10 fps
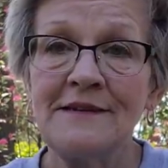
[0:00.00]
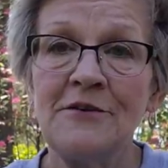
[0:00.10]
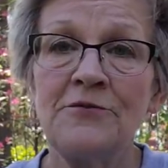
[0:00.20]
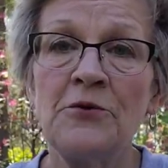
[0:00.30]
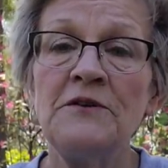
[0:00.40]

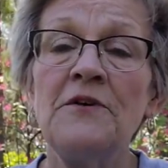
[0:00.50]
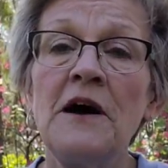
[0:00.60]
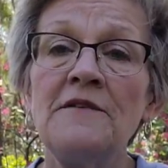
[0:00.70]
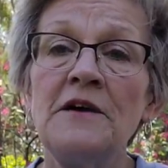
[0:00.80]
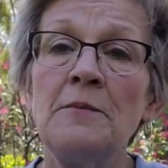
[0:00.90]

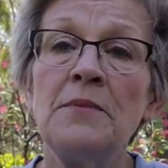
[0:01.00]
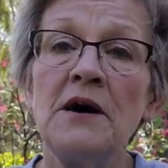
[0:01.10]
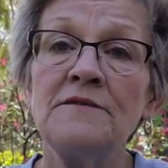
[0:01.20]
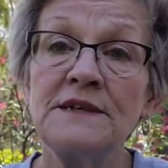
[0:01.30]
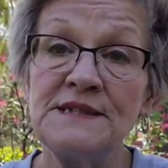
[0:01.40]
45 and
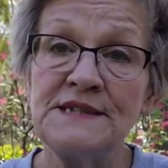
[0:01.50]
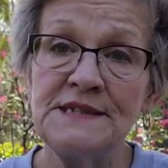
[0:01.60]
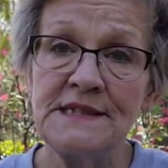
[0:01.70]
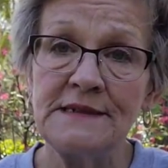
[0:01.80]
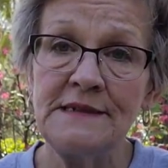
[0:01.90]
above
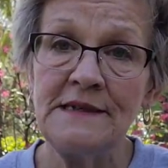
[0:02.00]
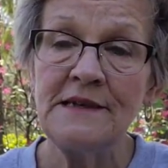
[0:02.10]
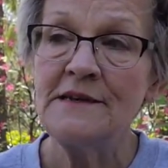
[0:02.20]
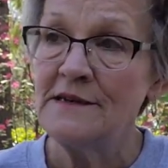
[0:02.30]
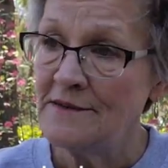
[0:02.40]
consistently
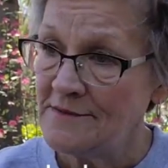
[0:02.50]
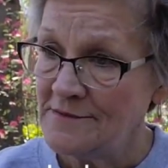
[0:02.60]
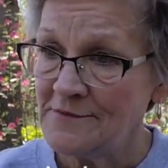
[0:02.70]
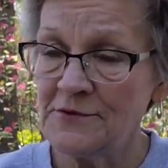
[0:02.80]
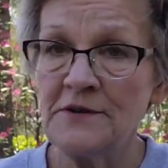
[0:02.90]

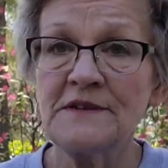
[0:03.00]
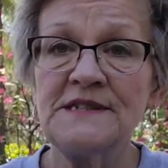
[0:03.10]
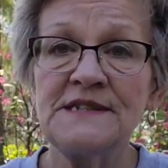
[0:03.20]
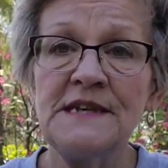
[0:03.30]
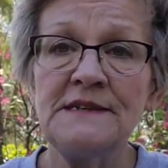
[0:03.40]
for at
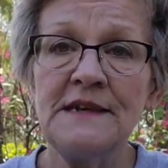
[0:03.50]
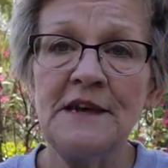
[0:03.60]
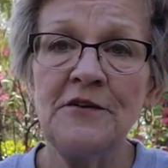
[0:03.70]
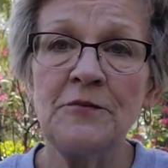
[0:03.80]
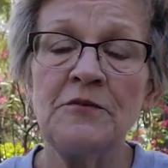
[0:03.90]
least 10
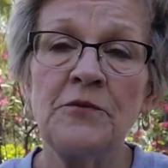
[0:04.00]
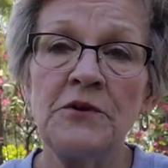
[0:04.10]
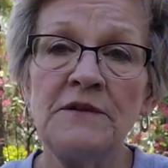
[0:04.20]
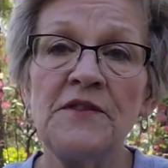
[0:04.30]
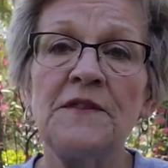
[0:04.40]
days before you
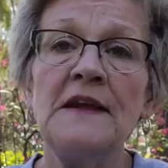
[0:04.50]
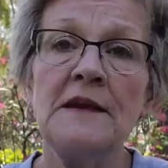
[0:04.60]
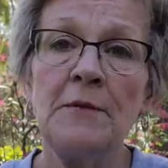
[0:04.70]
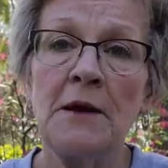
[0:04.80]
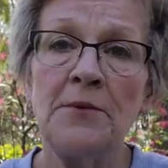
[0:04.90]
even think
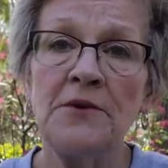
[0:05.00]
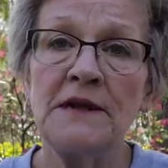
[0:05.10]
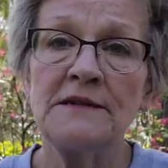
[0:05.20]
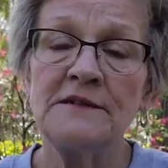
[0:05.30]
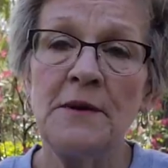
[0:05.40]
about putting
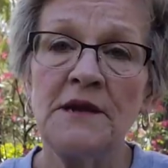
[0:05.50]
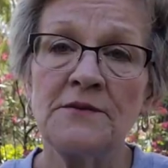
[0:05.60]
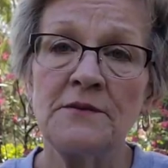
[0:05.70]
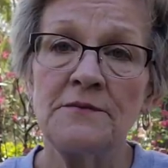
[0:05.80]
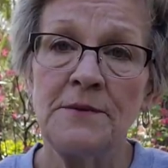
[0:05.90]
in
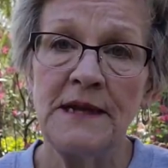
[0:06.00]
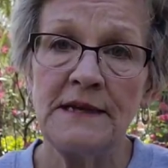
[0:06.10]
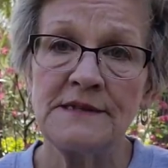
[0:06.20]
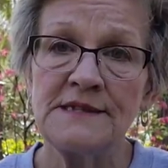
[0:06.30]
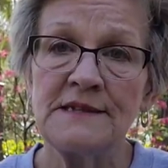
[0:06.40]
tomato
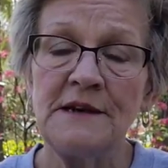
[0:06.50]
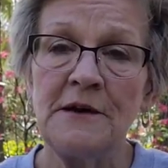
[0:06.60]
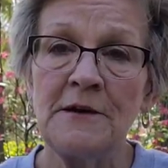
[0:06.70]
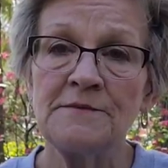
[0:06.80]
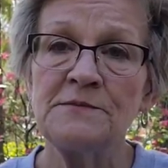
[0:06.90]
plants,
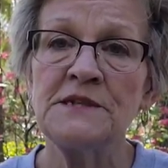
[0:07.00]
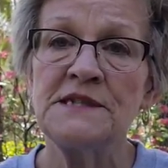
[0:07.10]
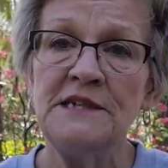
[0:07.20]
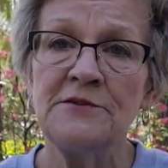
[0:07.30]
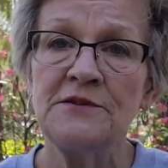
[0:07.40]
especially
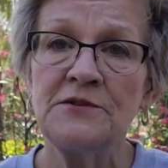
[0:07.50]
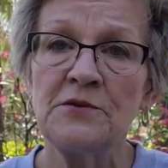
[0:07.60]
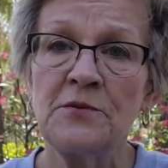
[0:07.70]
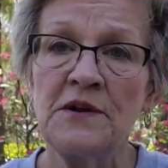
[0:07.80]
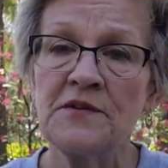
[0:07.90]
here in the
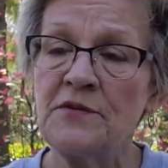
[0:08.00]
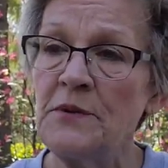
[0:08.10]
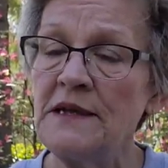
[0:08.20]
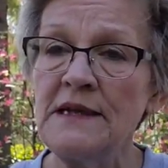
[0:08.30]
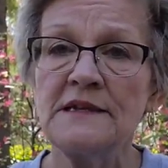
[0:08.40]
Northwest, because we
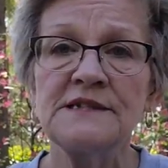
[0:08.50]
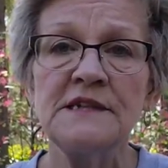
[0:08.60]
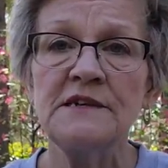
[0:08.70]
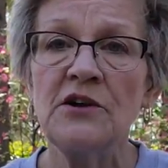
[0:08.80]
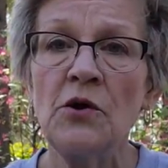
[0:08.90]
can get a
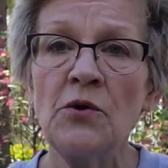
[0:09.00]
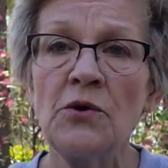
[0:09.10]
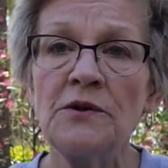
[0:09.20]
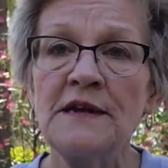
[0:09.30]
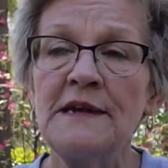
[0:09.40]
sudden
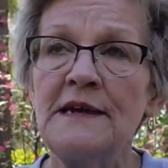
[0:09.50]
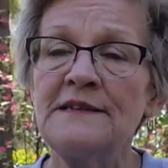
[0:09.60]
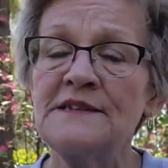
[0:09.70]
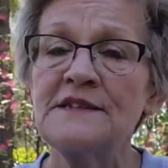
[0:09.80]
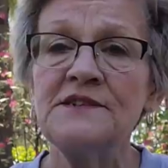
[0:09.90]
cold and
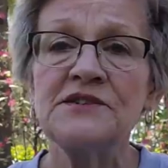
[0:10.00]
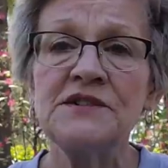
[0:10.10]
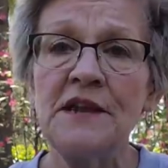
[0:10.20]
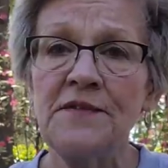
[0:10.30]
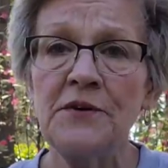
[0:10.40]
that's going to
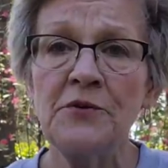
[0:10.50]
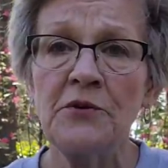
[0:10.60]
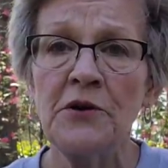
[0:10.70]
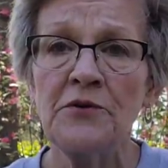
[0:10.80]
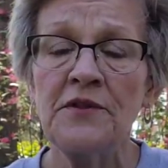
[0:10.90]
stunt their
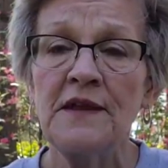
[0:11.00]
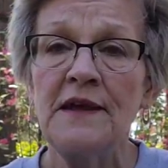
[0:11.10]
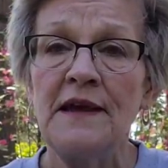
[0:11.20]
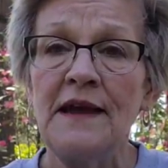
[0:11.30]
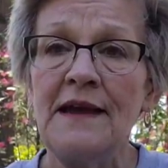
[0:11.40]
growth,
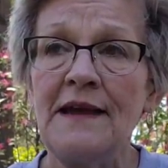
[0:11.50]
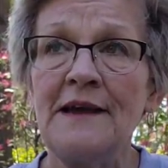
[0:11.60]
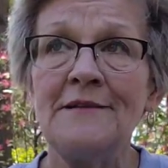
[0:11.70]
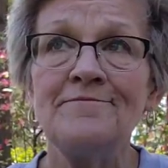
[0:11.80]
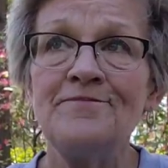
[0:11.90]

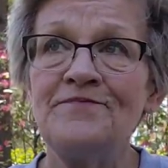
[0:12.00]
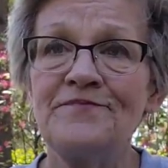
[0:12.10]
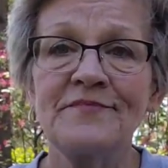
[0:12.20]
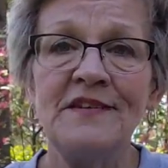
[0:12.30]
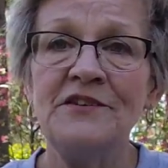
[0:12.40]
and
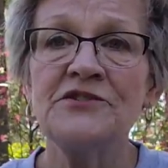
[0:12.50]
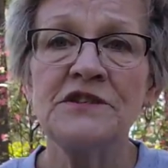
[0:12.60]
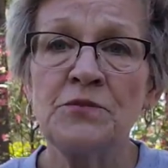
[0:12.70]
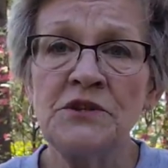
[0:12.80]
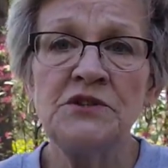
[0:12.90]
you'll
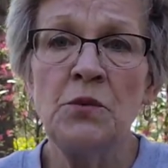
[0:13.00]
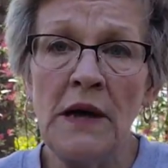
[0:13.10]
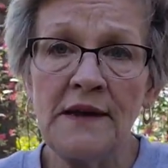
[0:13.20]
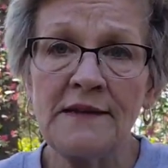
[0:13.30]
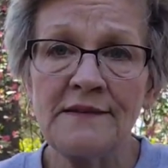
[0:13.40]
just wish you
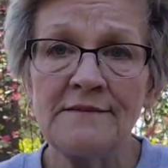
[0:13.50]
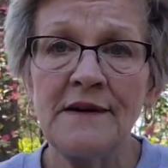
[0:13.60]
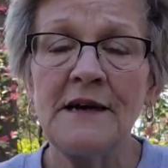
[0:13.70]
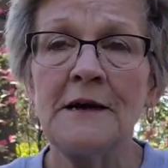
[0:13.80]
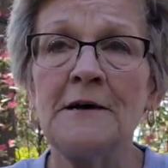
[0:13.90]
waited.
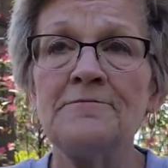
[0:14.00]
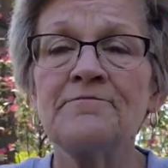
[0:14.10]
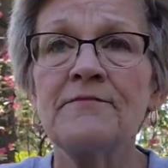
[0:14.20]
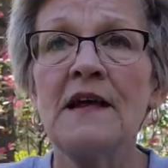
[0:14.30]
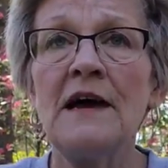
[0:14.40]

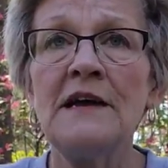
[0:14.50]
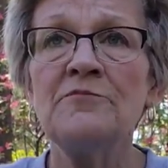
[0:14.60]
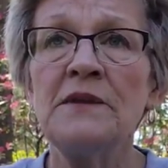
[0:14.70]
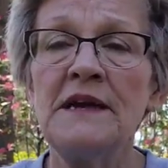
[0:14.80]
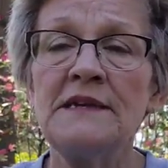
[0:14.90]
I have
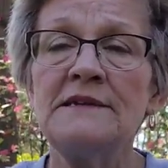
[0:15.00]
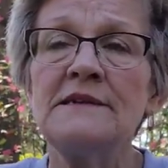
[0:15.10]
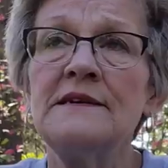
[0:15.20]
planted